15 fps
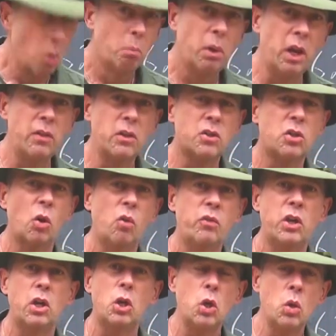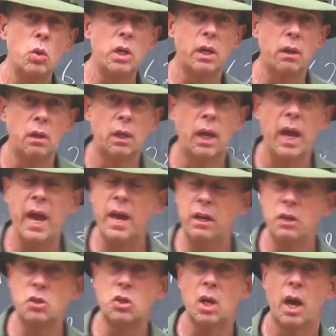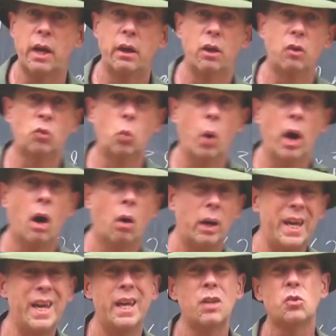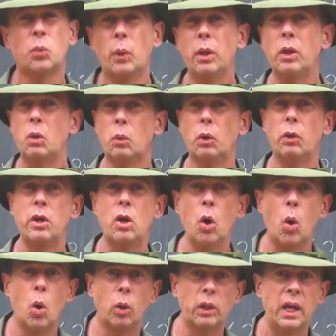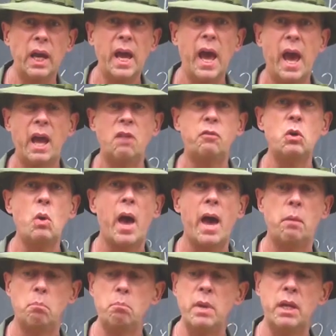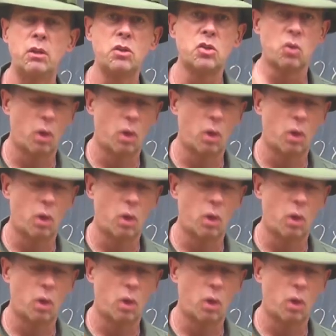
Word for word: but in the Soviet Union and in China as well, it gets really, really cold. And if you had mittens